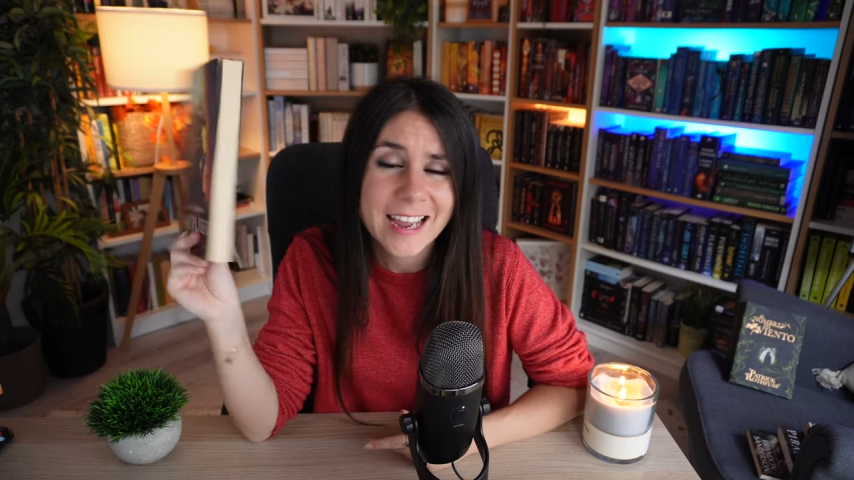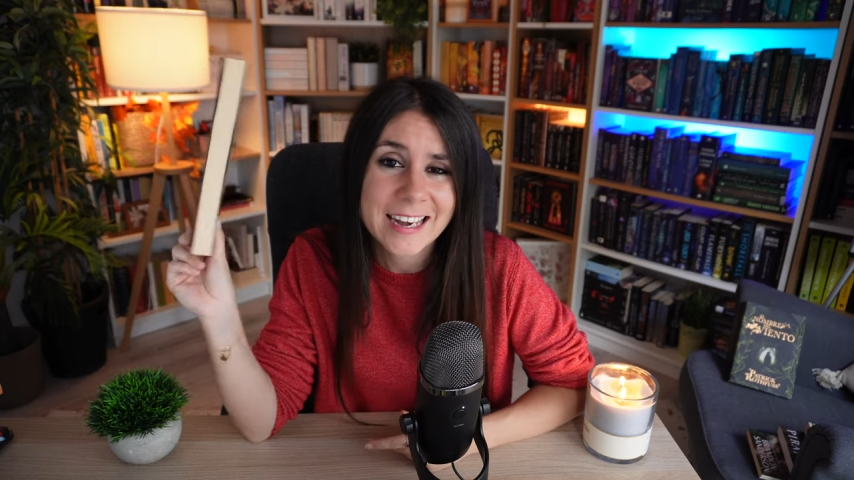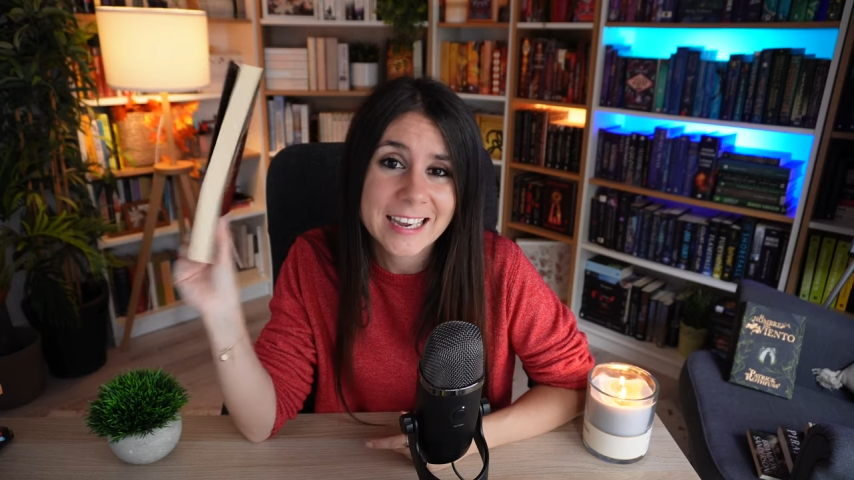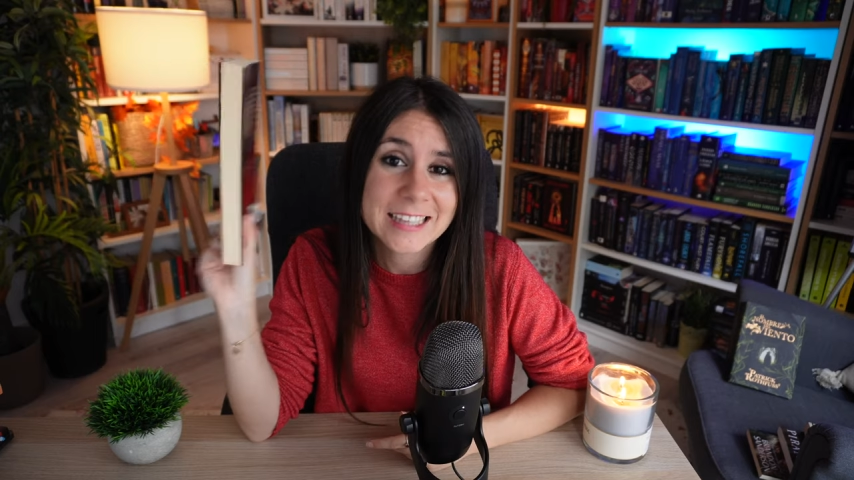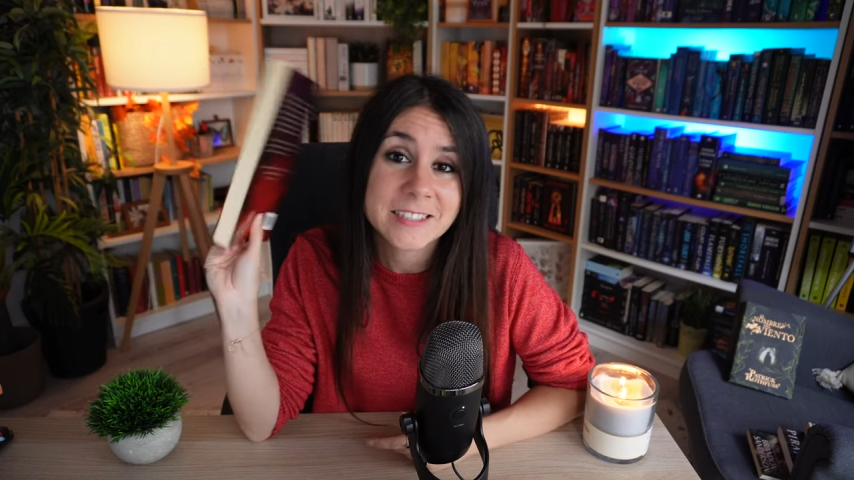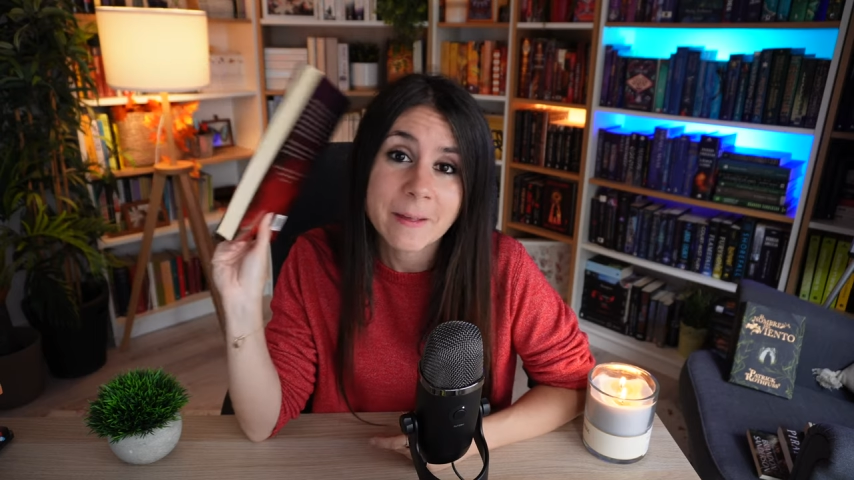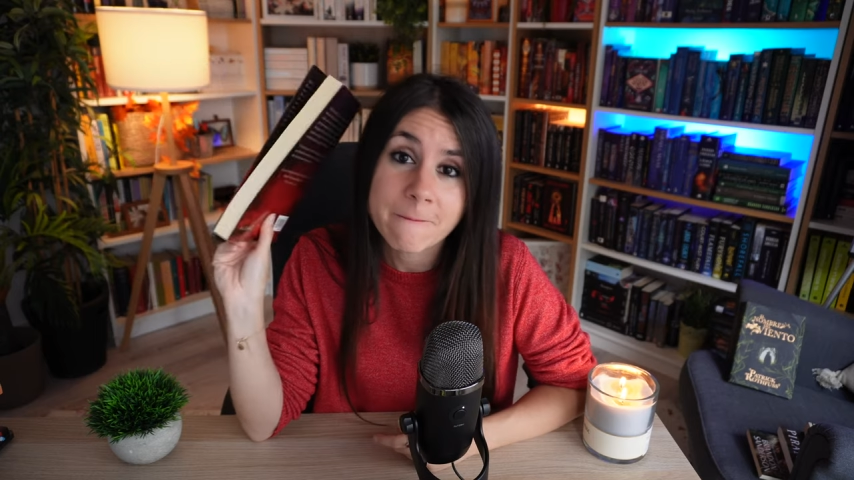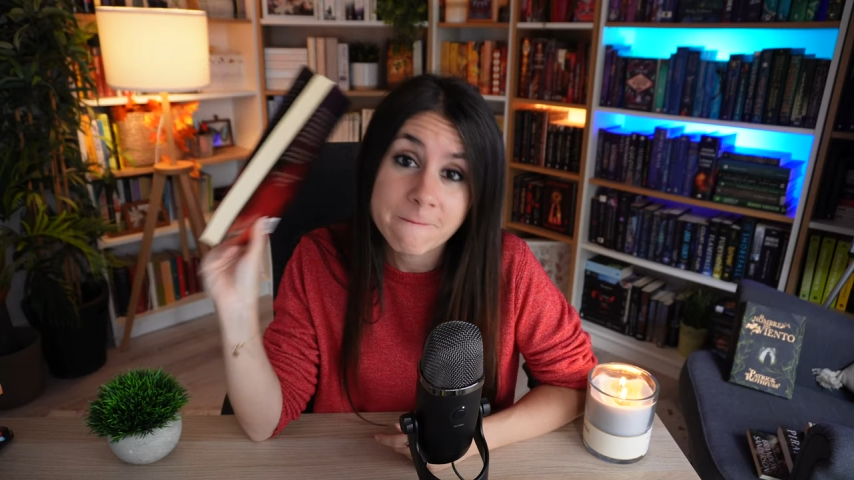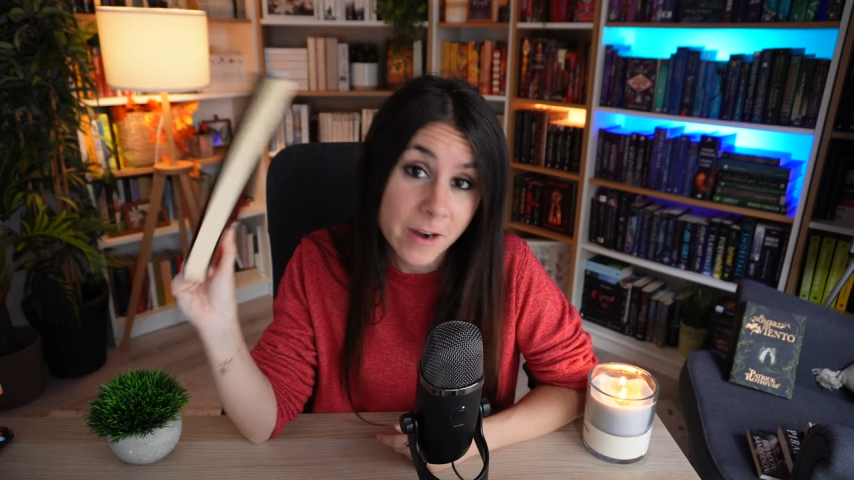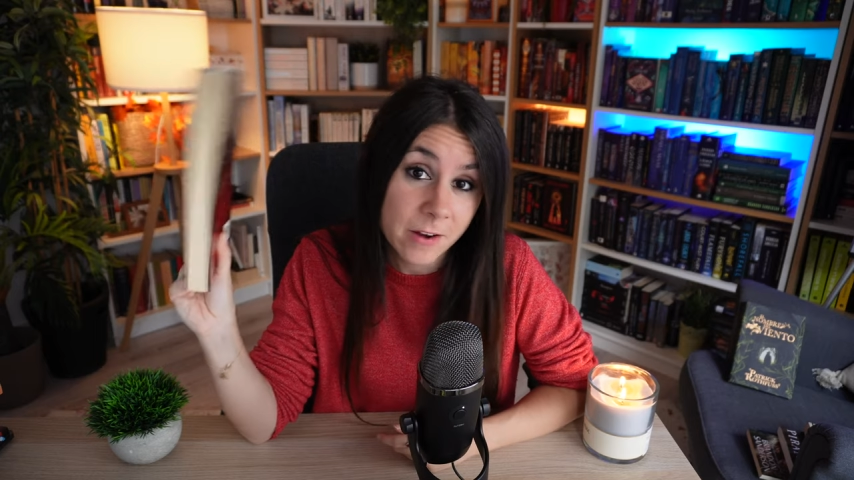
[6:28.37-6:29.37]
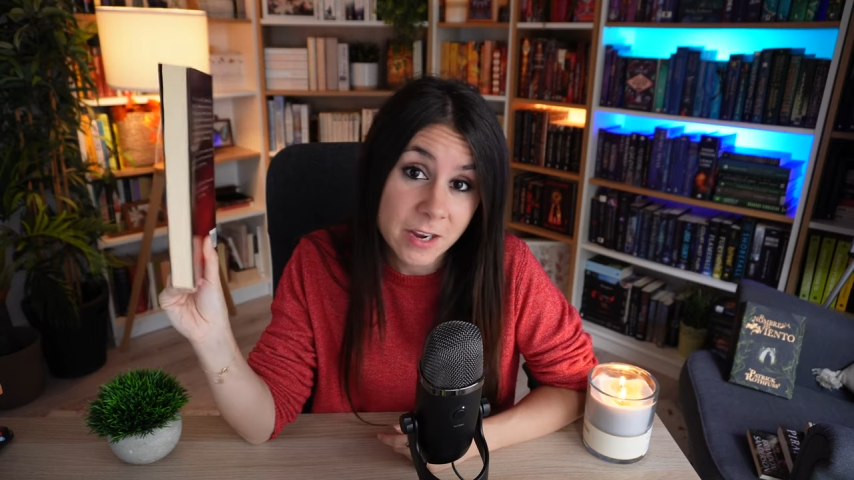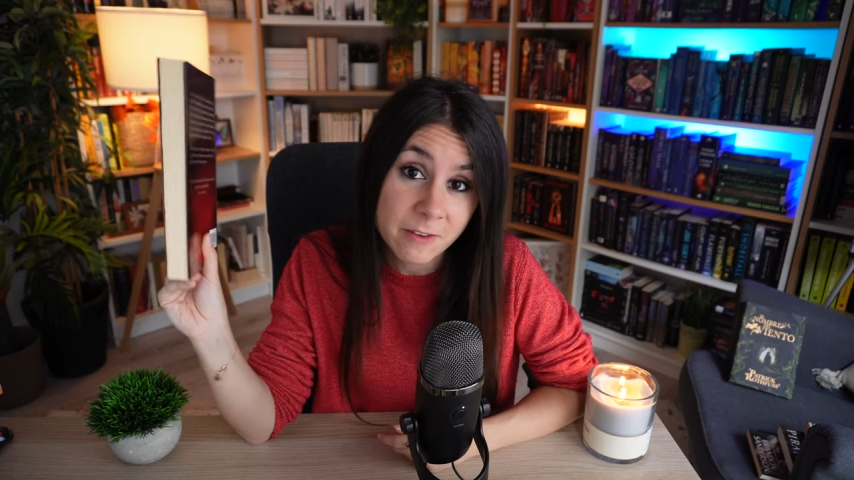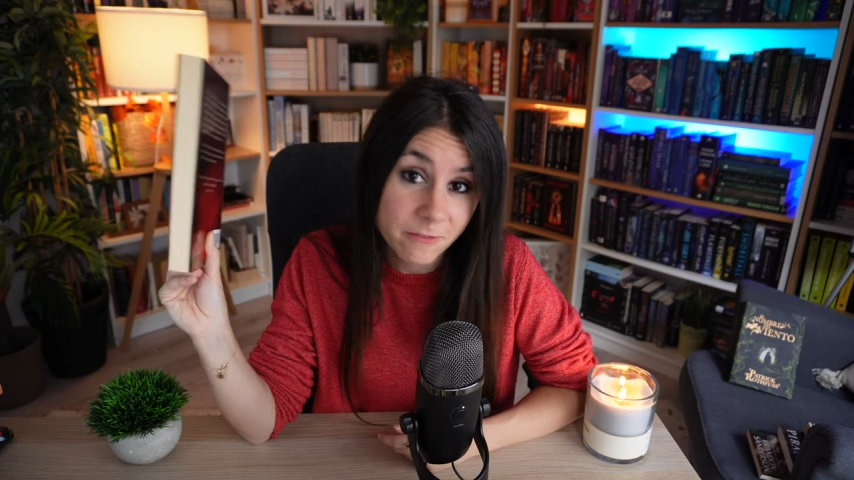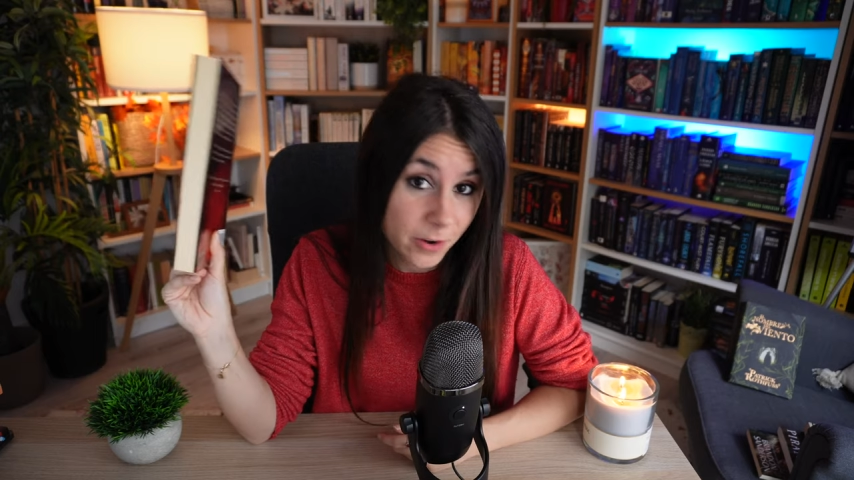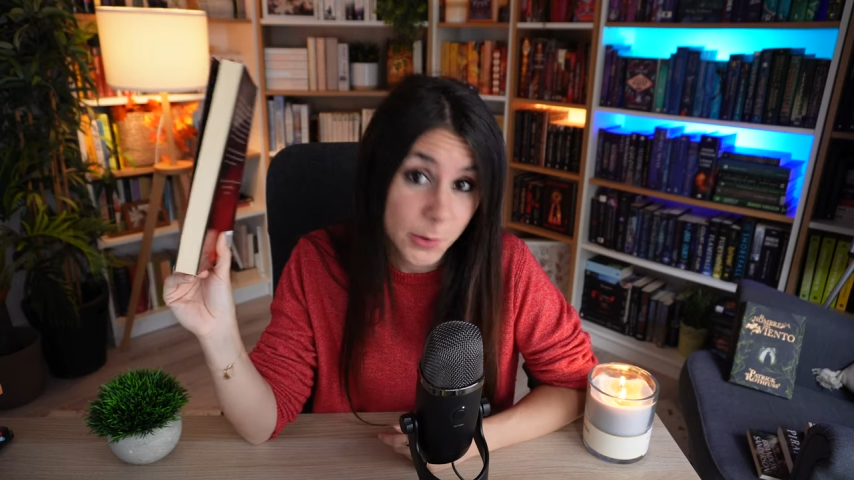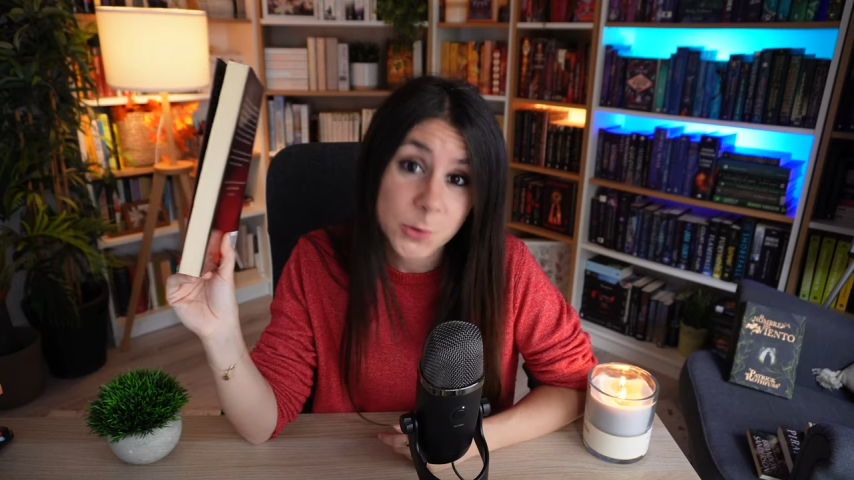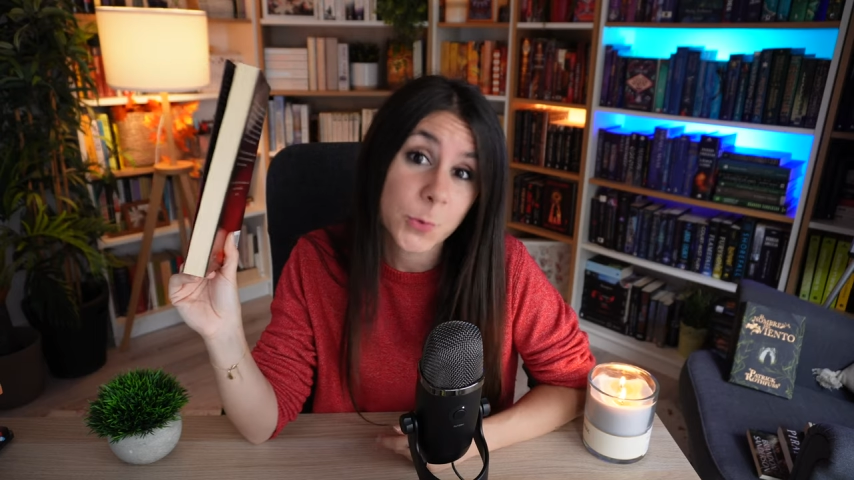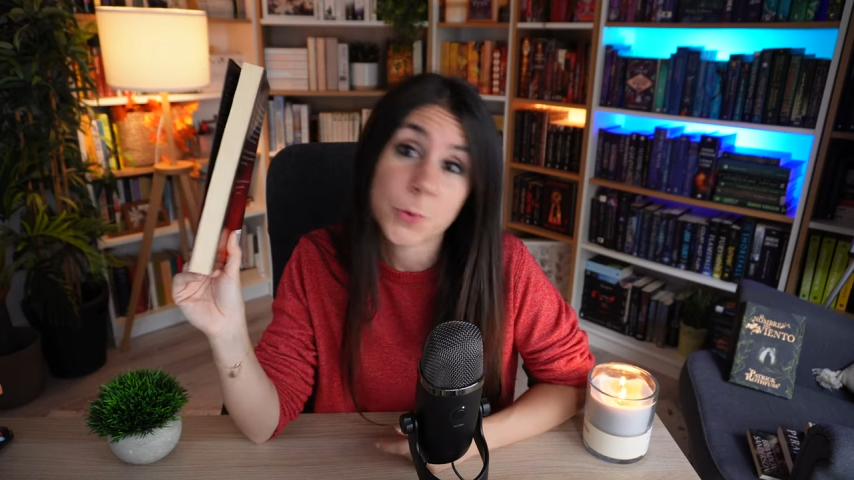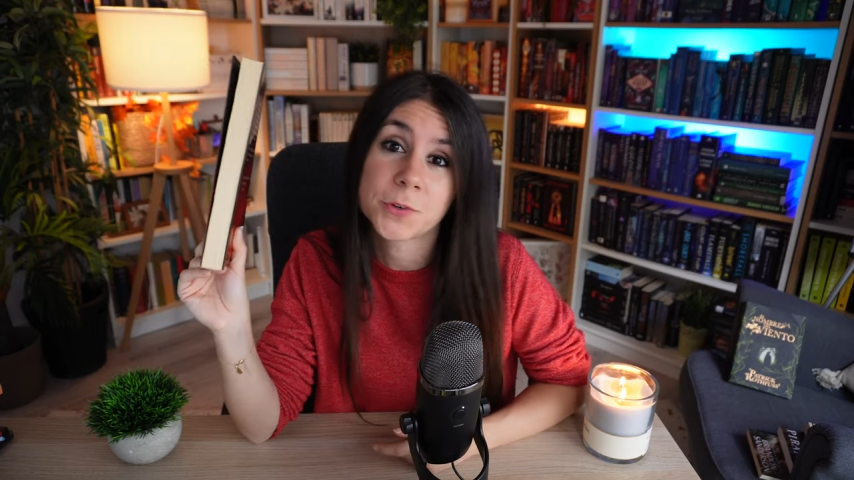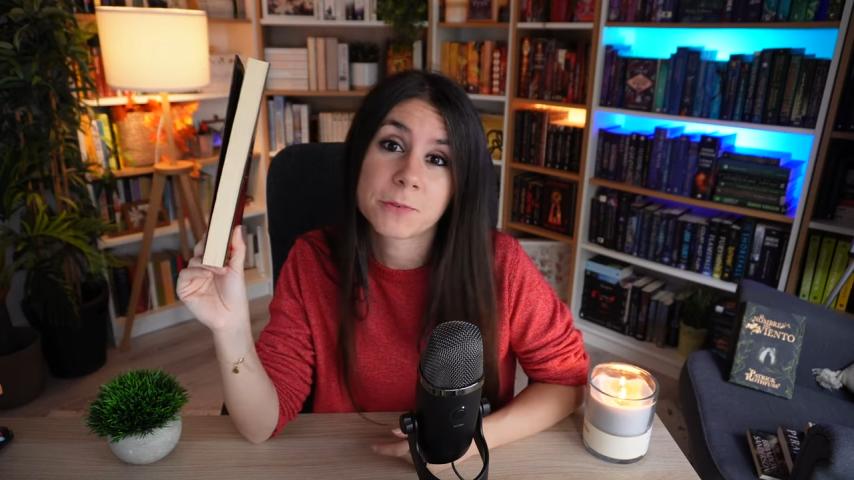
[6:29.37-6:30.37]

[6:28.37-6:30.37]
and it's very, very short.